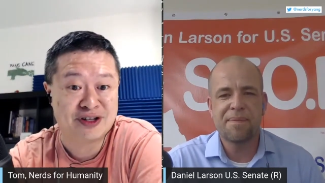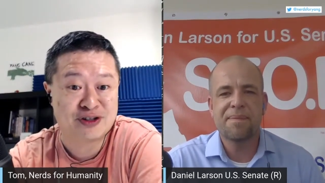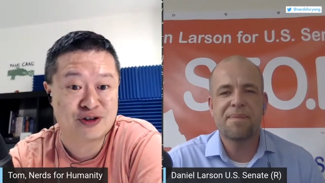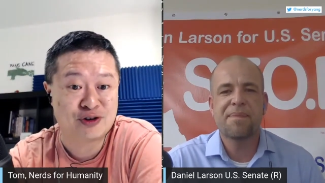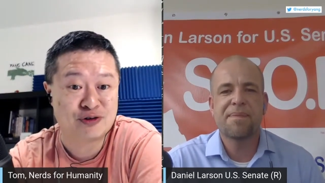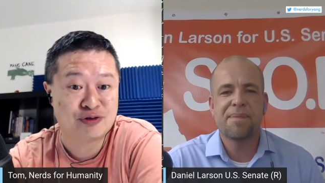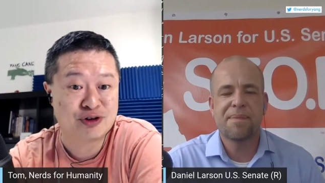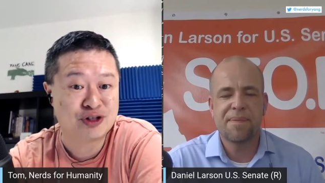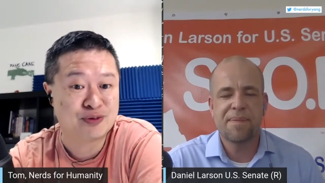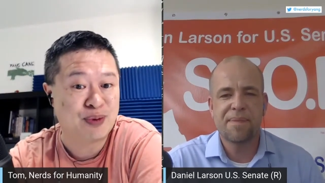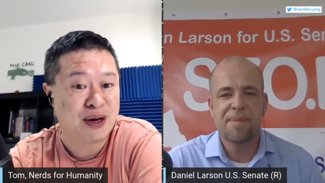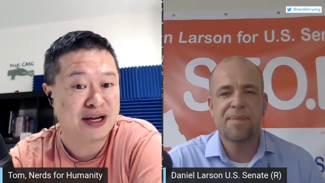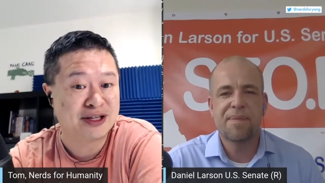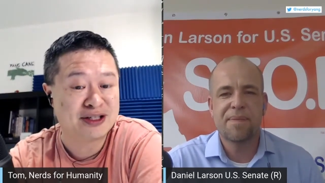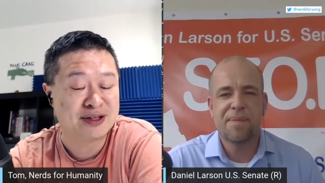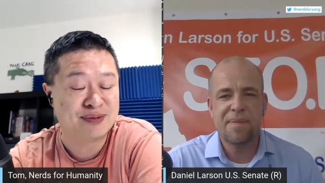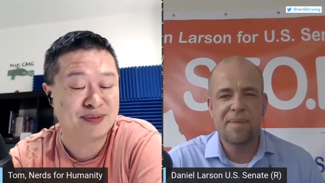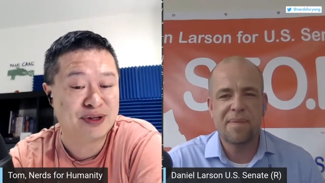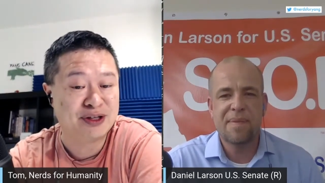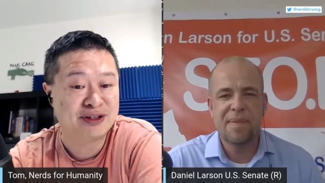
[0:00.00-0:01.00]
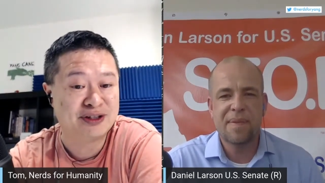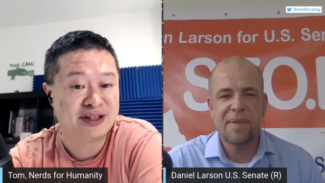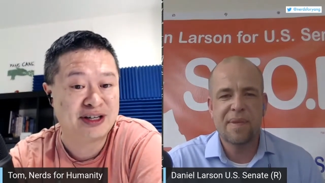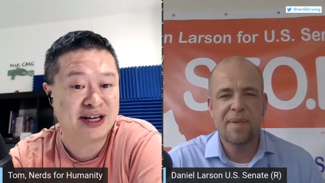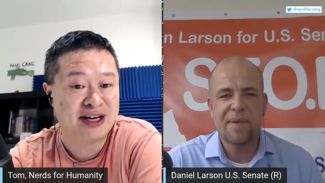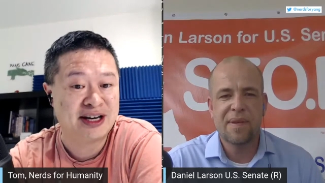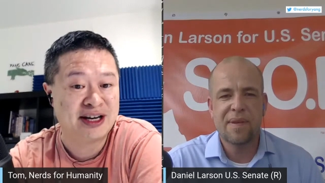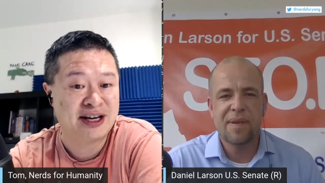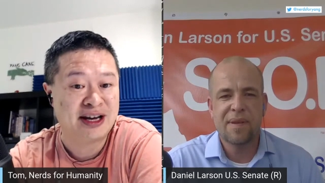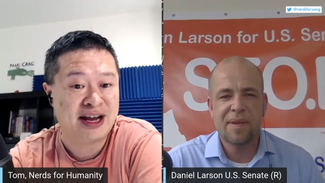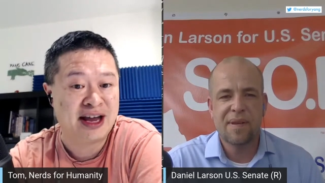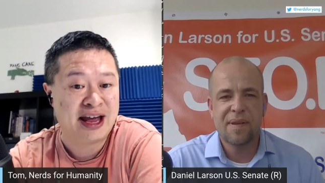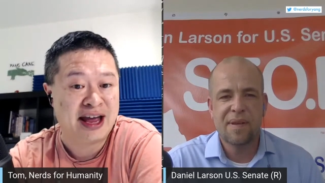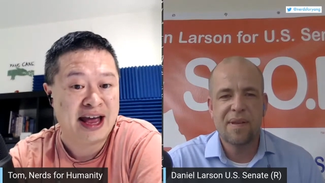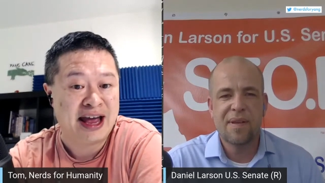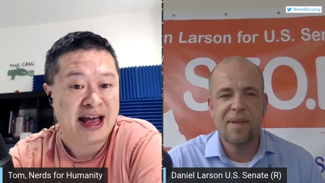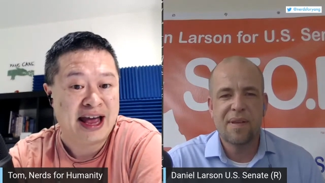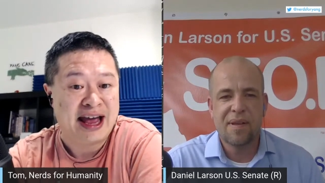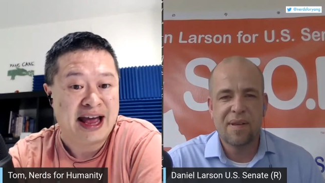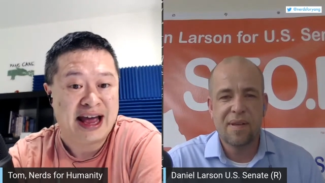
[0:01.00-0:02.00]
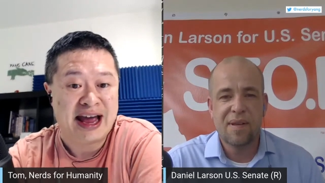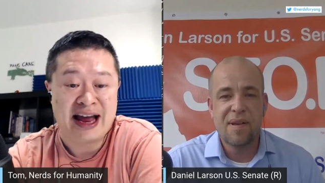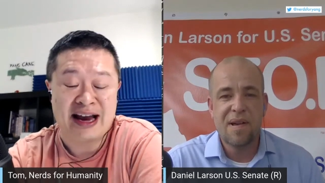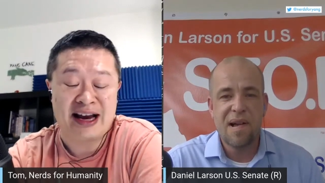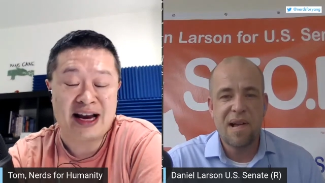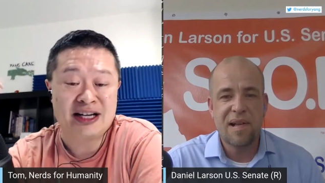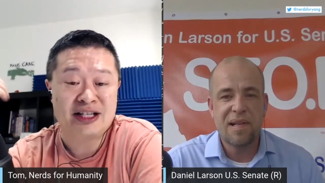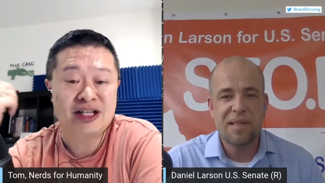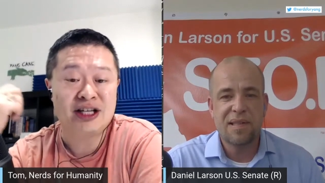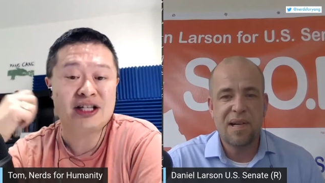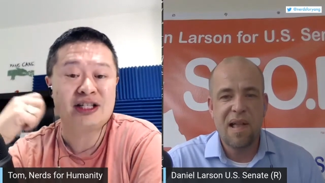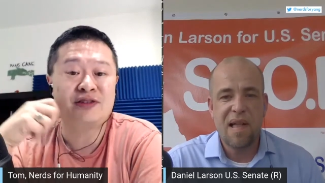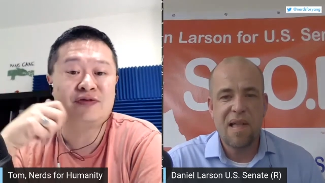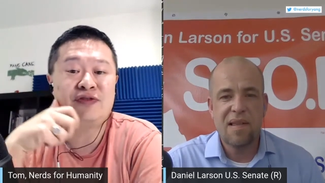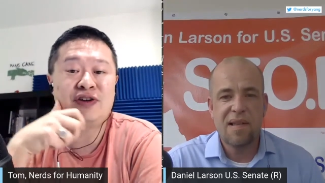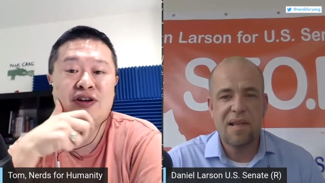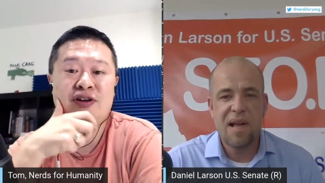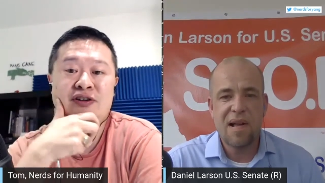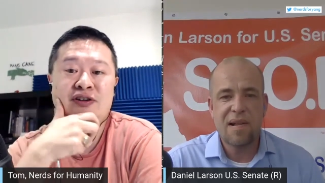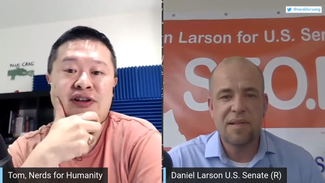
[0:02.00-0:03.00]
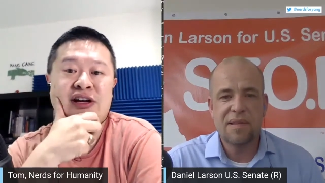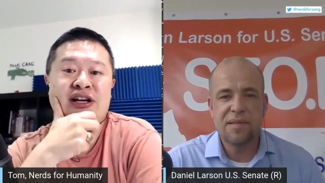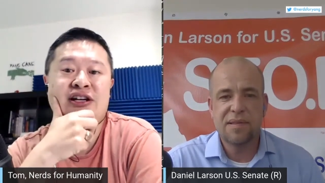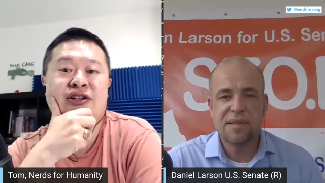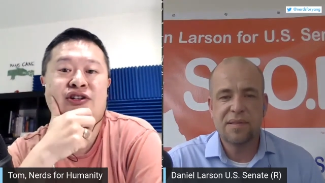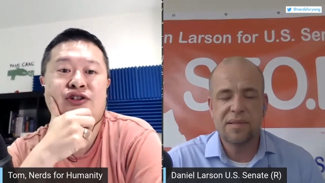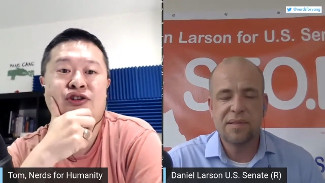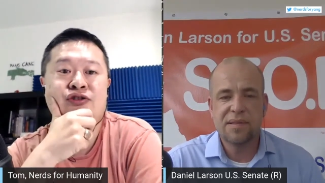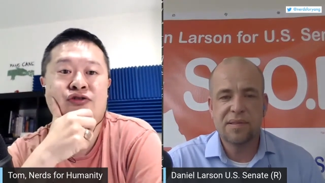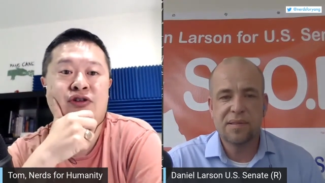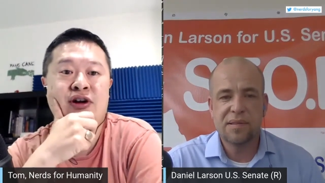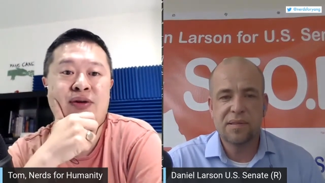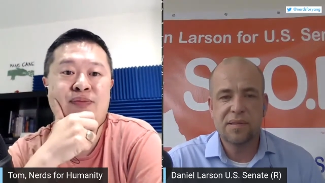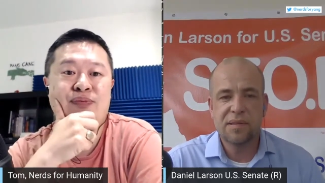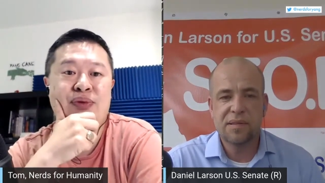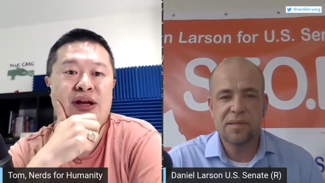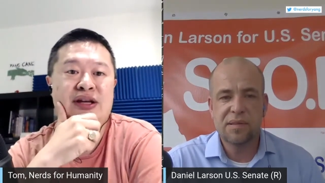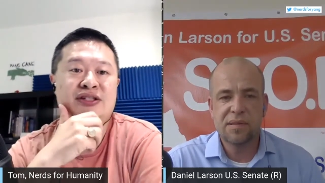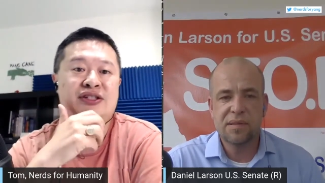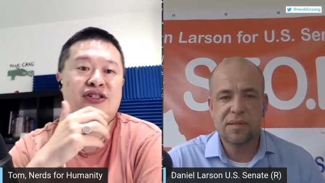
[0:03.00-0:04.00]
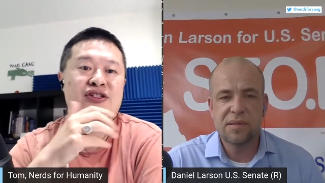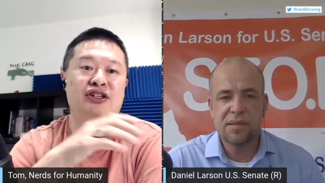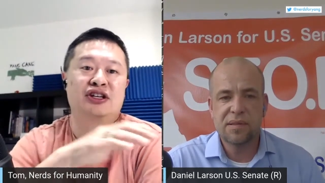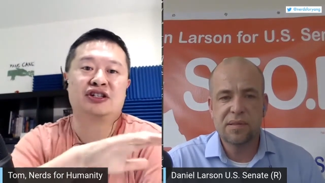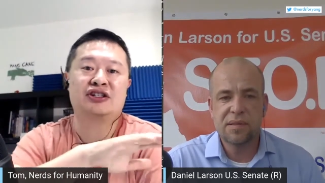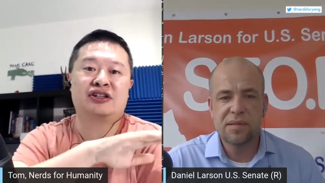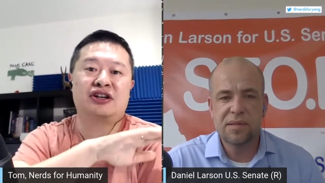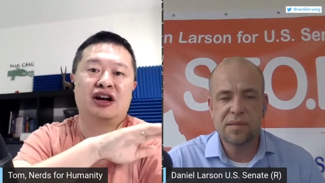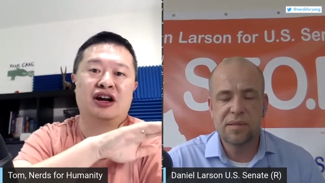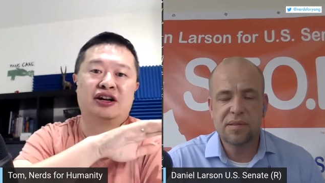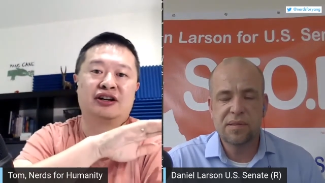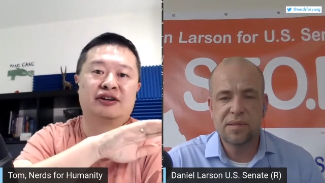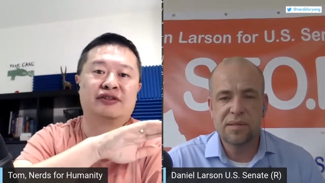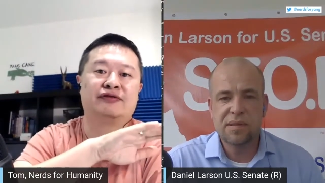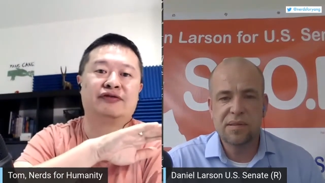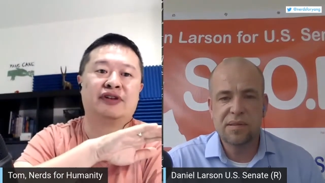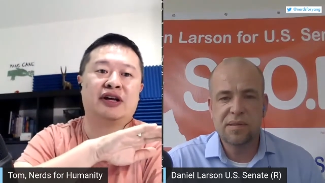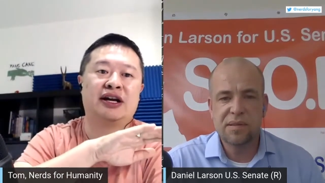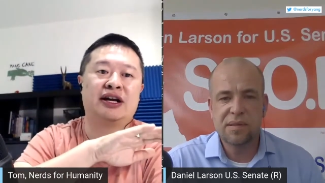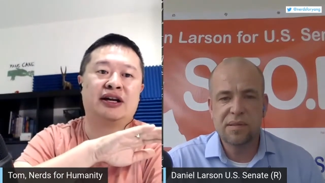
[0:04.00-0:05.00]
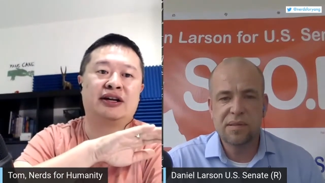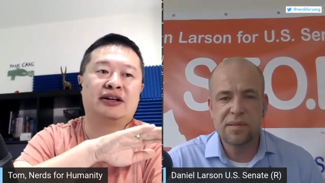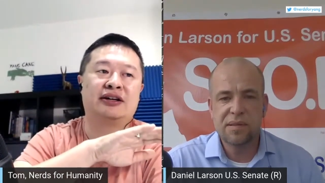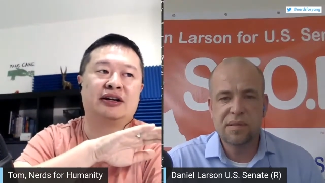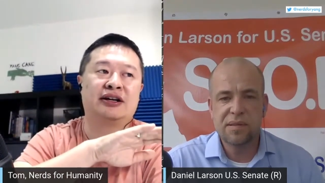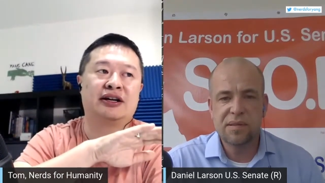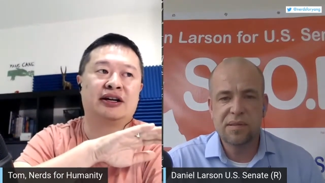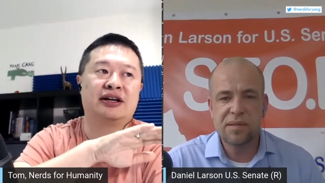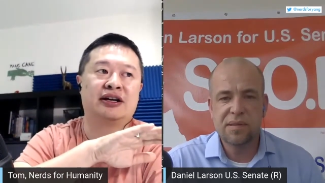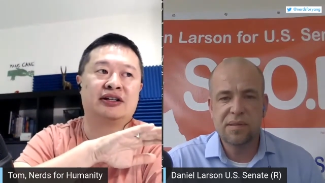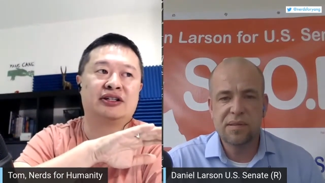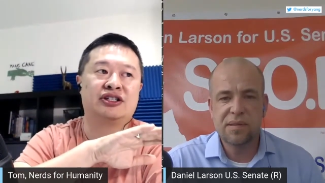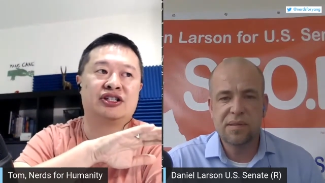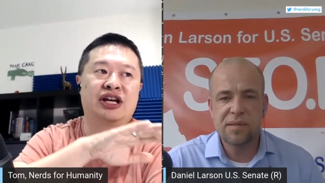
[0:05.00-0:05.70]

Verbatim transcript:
Speaker 1: fiscal responsibility and I just feel like Trump has just kind of like uh,